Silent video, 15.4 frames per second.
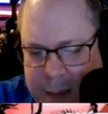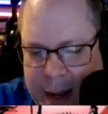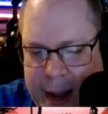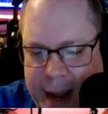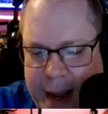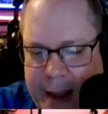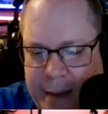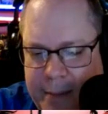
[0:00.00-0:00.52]

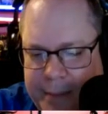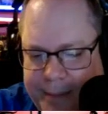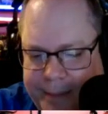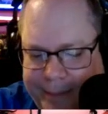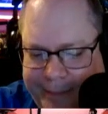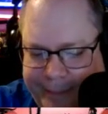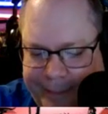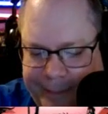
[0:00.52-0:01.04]
by um
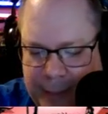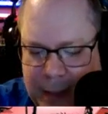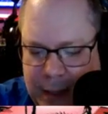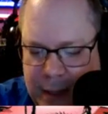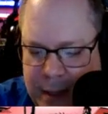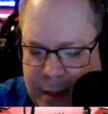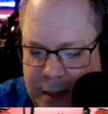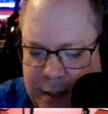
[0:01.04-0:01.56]

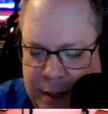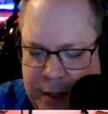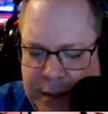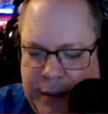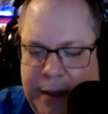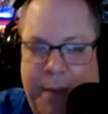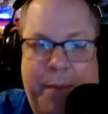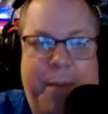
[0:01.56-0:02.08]

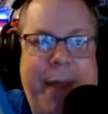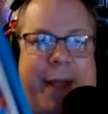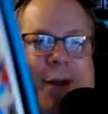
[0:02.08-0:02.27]
some big